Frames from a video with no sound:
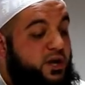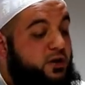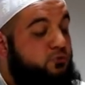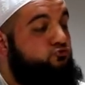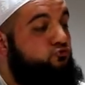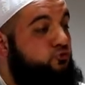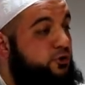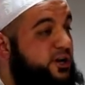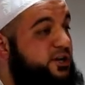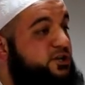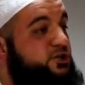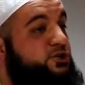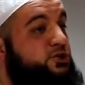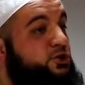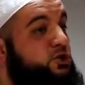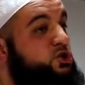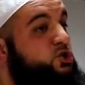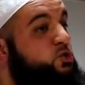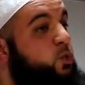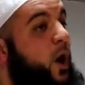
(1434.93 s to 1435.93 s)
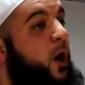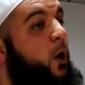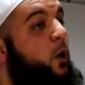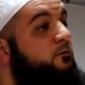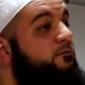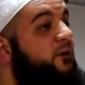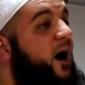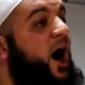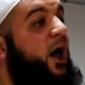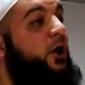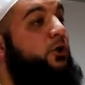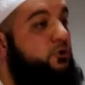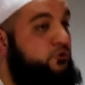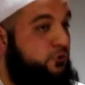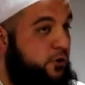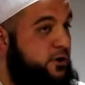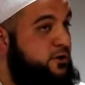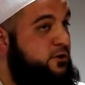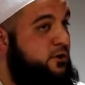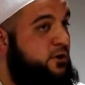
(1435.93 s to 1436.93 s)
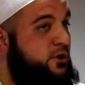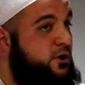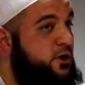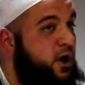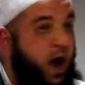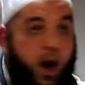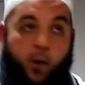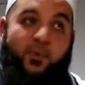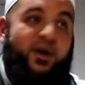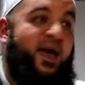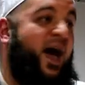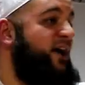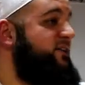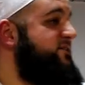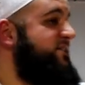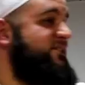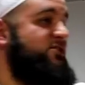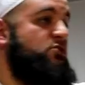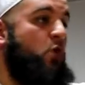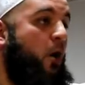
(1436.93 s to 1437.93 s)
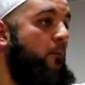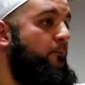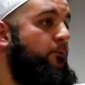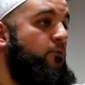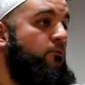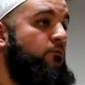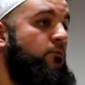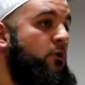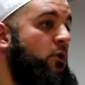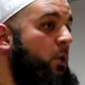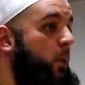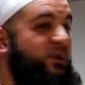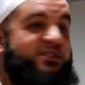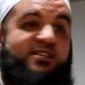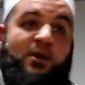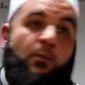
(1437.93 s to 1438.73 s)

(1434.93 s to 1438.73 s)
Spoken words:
reached 1,200 and we had to stop. We